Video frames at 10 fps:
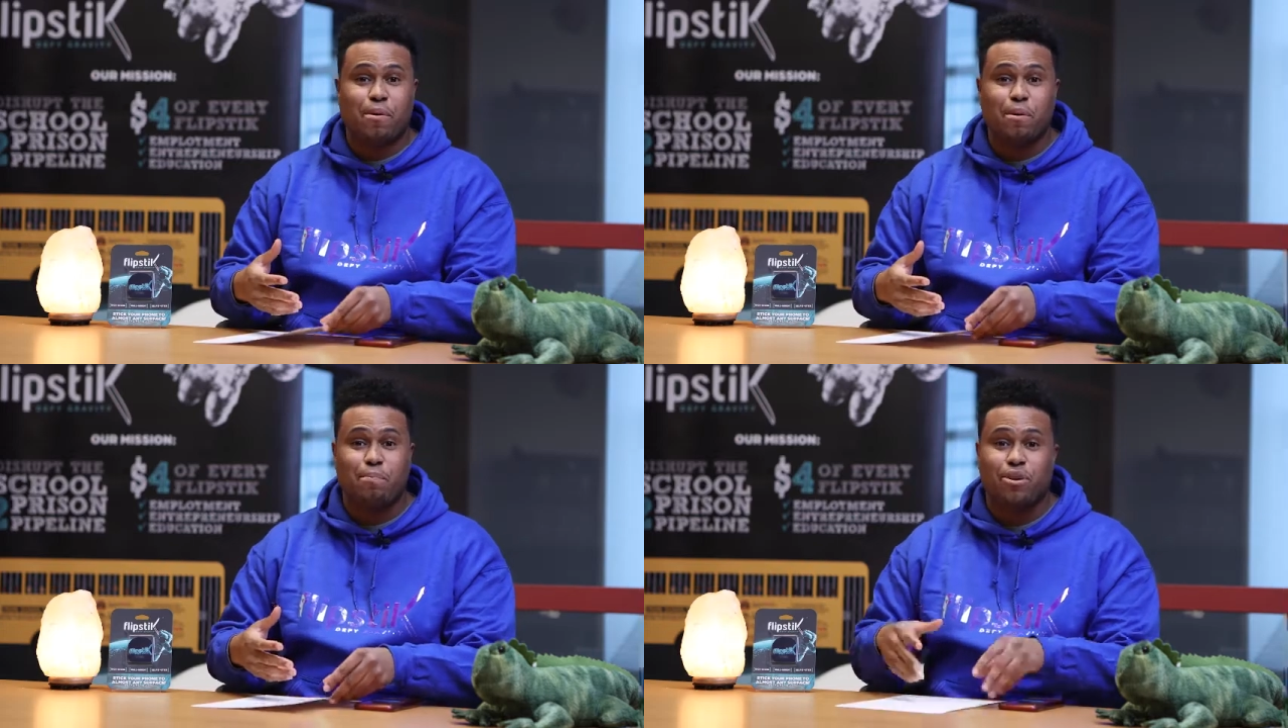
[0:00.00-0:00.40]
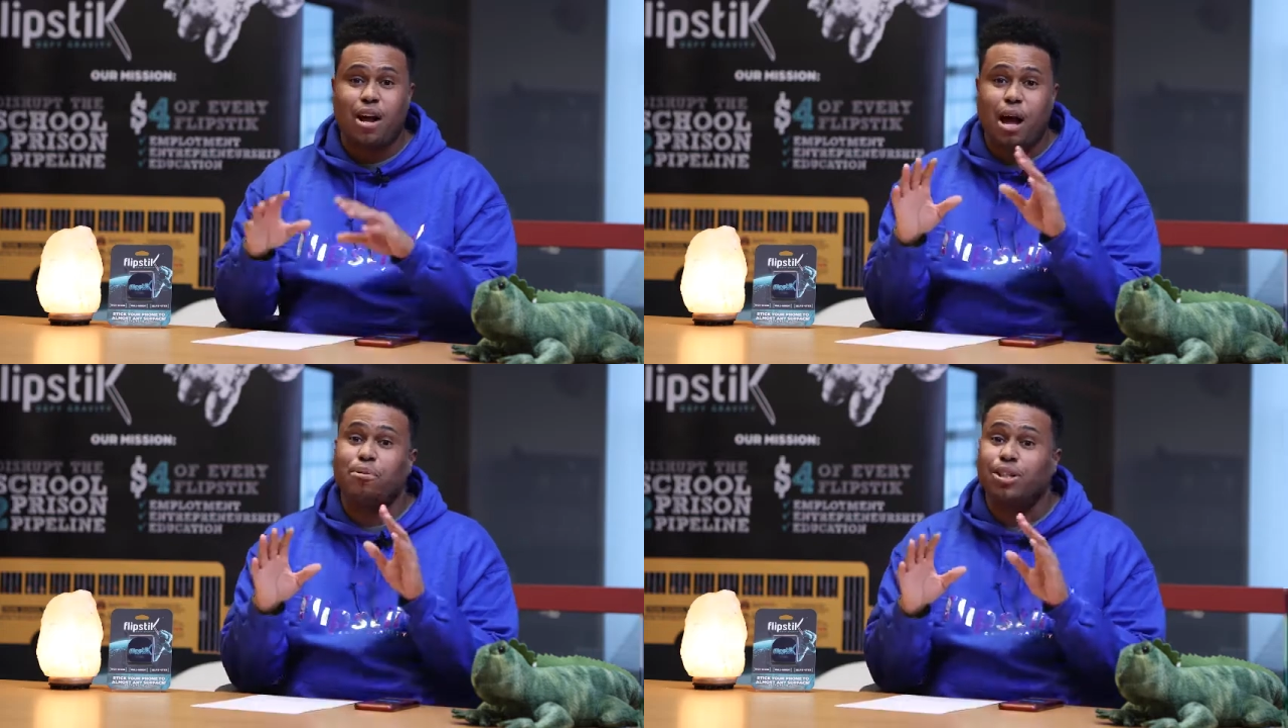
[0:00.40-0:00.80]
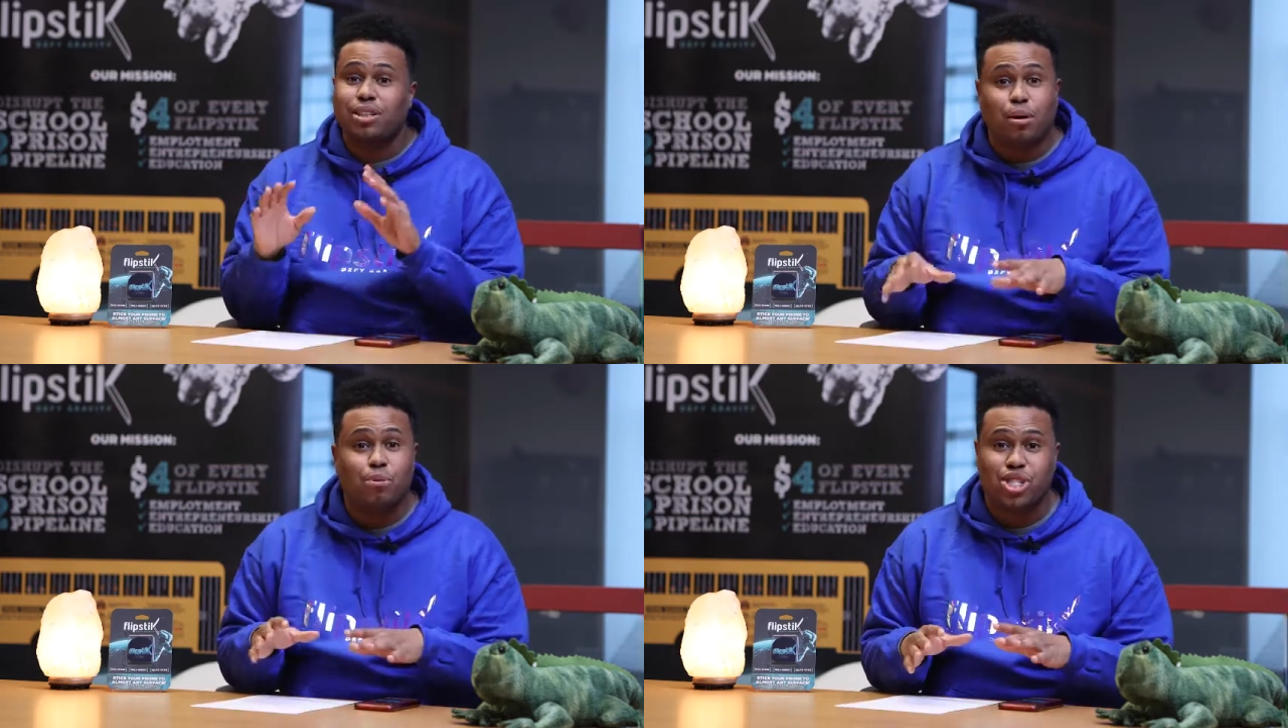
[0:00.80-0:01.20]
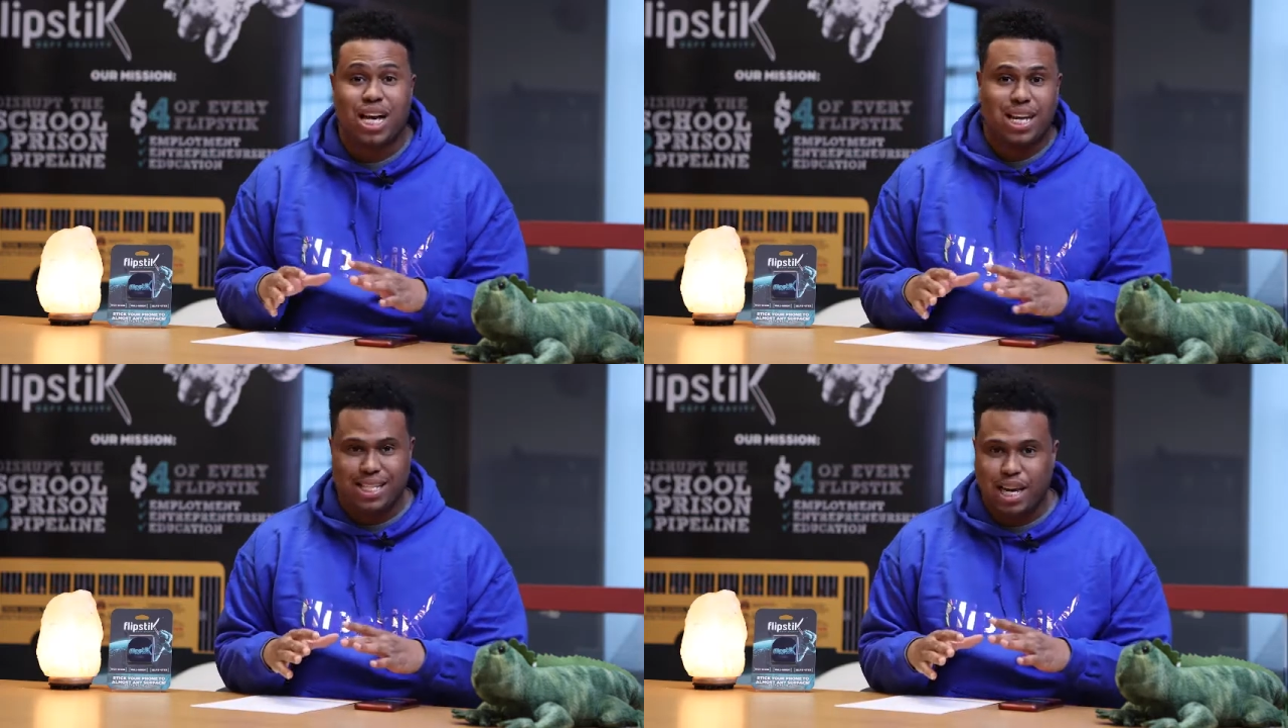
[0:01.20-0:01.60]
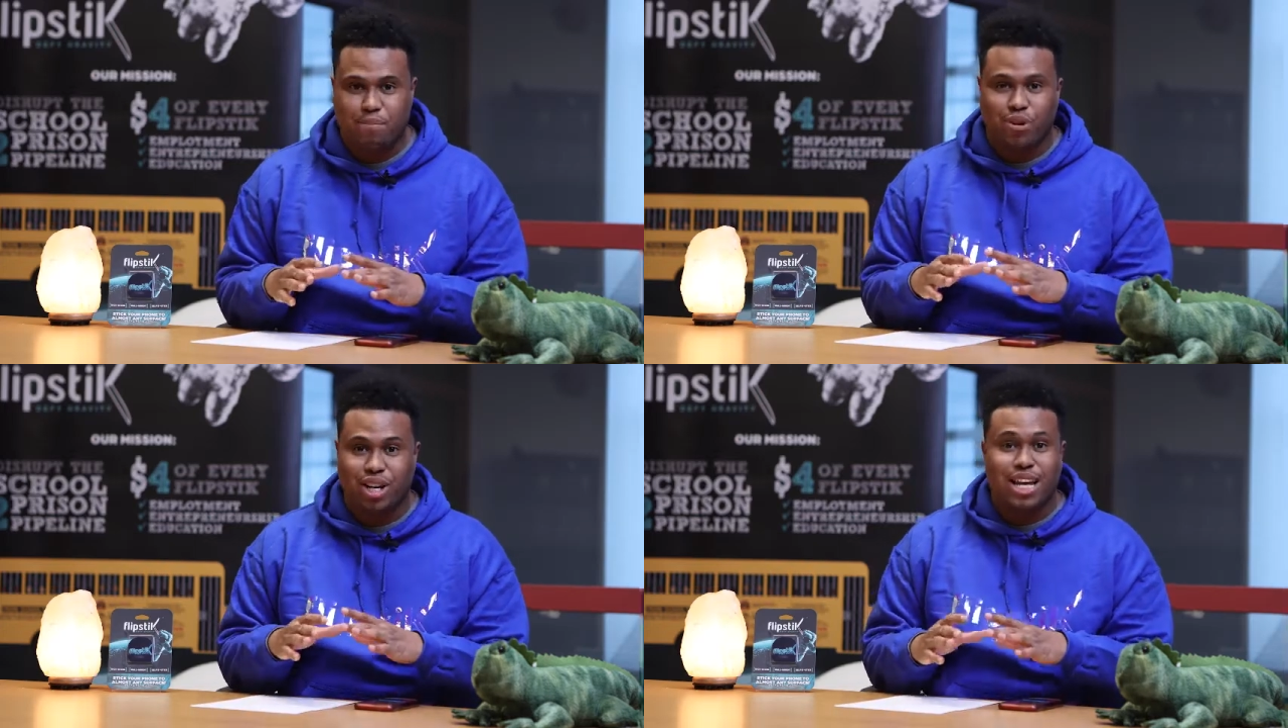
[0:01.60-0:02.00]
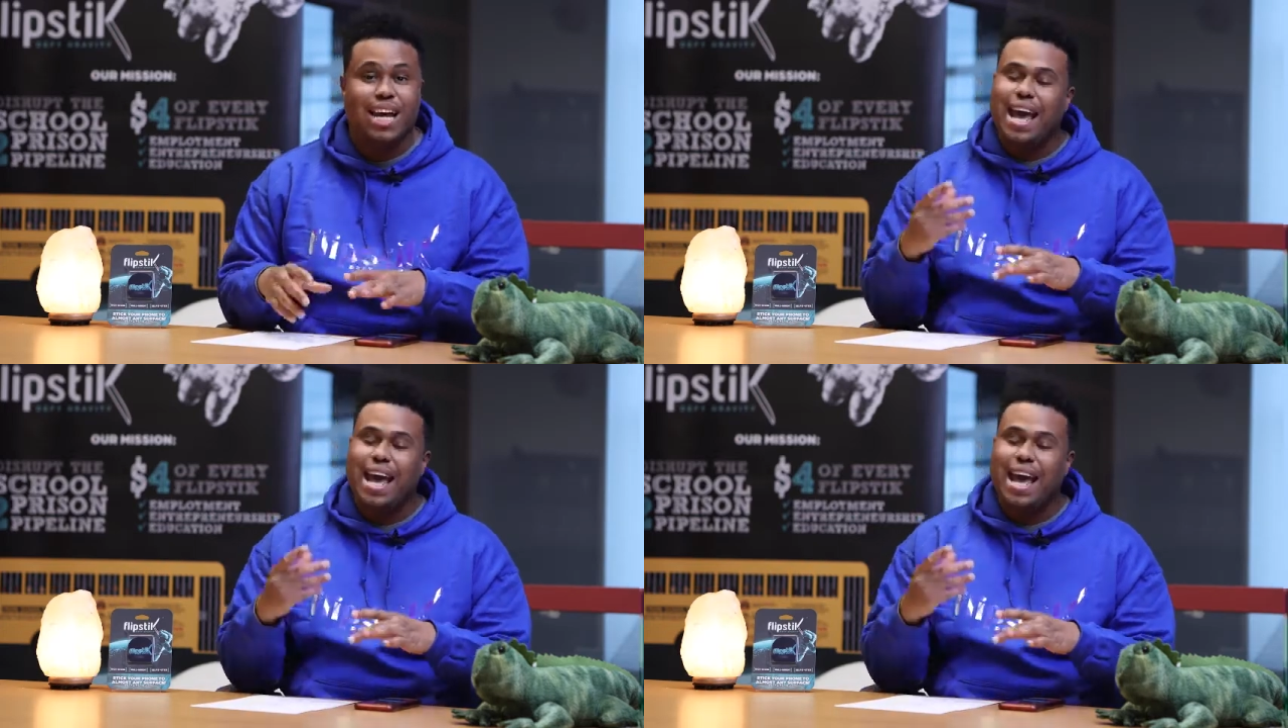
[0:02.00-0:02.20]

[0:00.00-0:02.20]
paper. I put double-sided tape on it.